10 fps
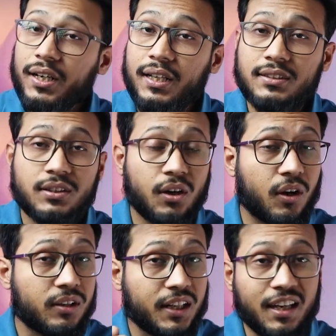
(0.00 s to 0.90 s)
details
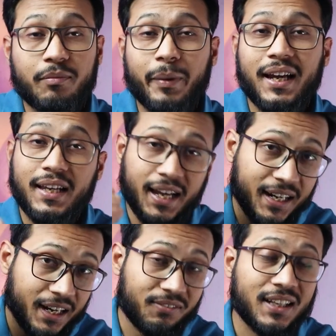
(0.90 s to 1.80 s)
on TF Bank
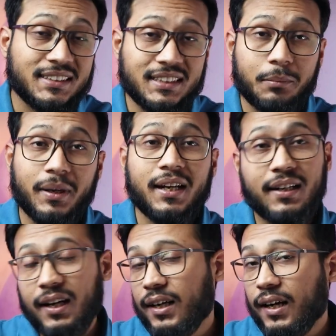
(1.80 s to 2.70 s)
and Advanzia
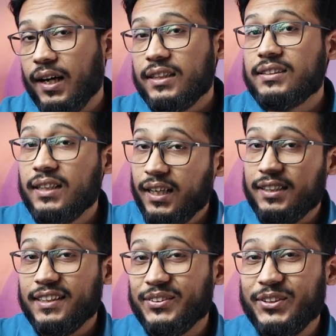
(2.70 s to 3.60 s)
Bank credit cards
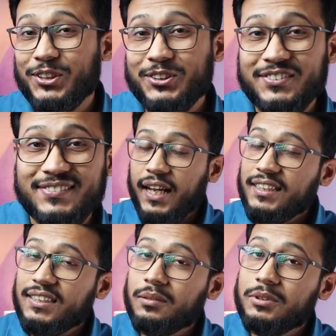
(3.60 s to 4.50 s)
in this video.
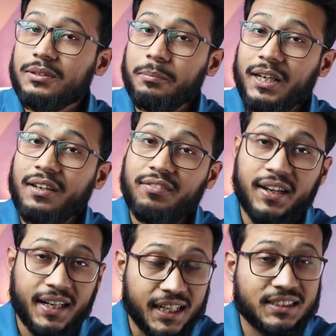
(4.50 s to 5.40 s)
Next comes making
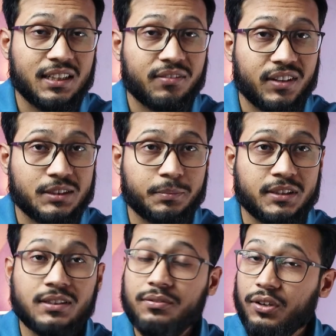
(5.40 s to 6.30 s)
financial
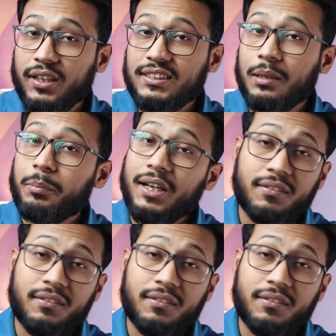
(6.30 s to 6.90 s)
investments, for example,